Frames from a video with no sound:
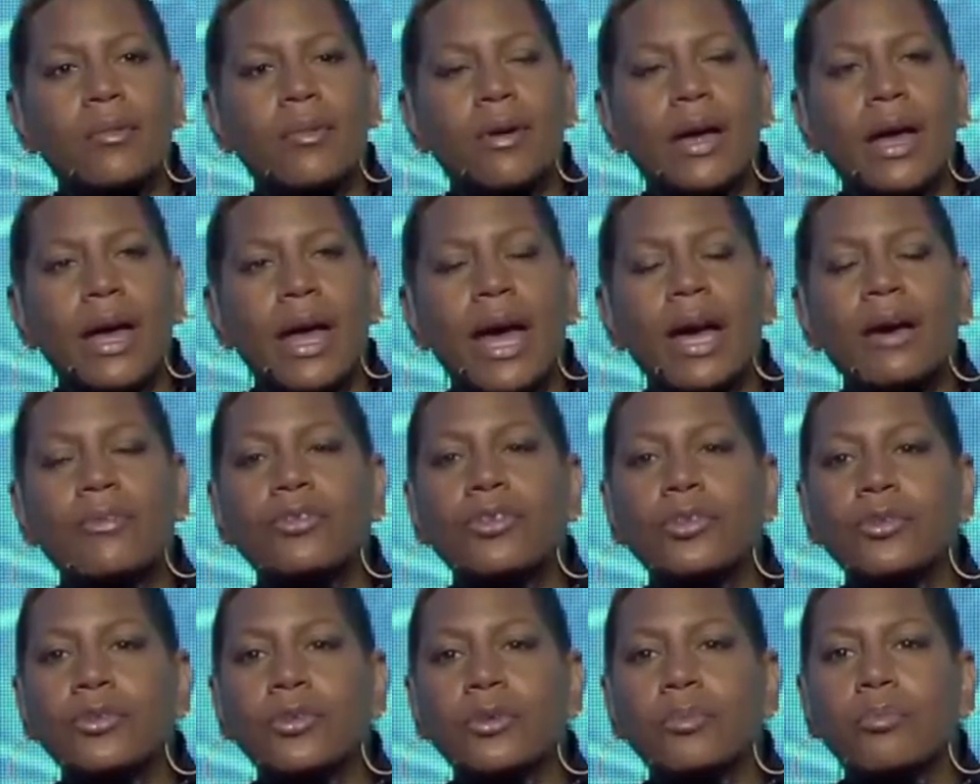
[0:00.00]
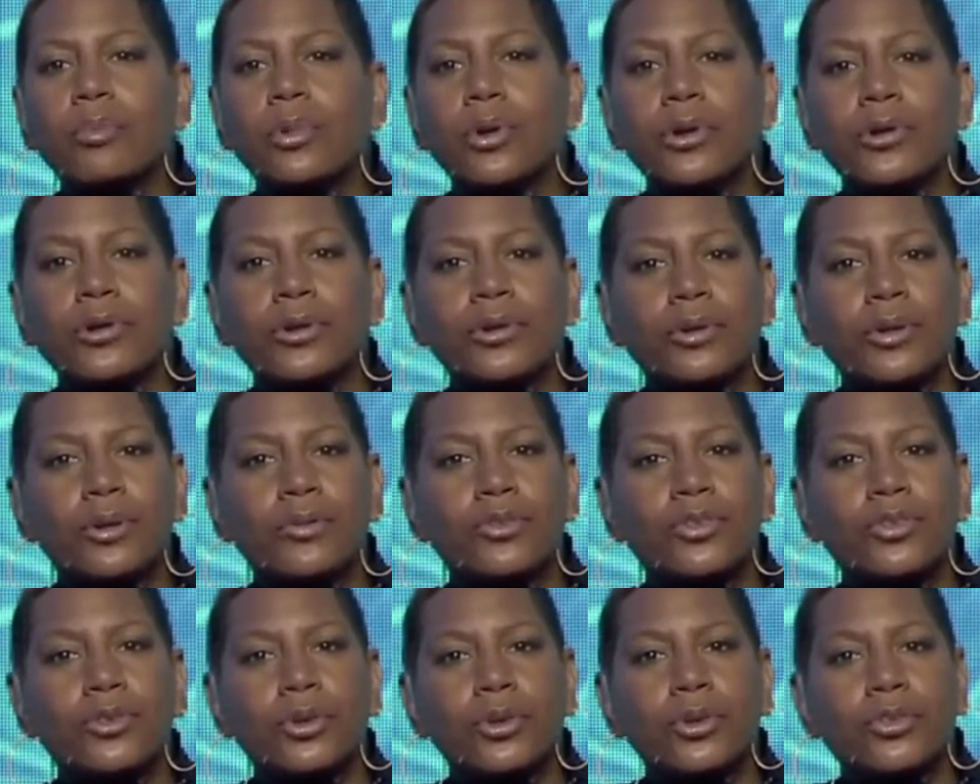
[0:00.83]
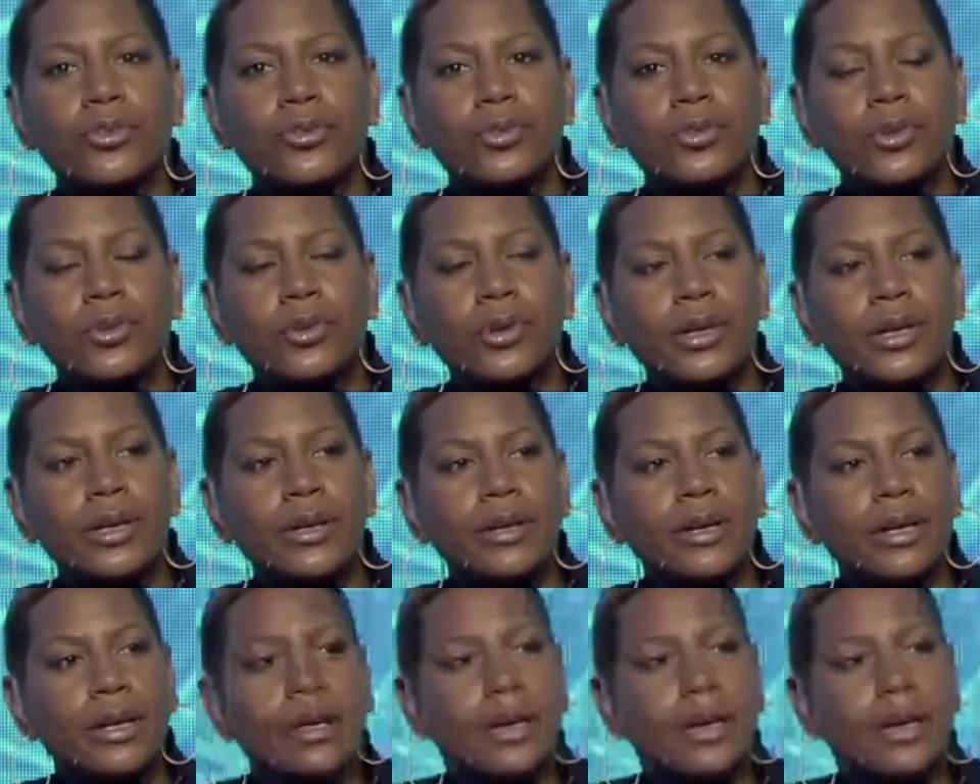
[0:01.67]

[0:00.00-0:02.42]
after the murder of George Floyd,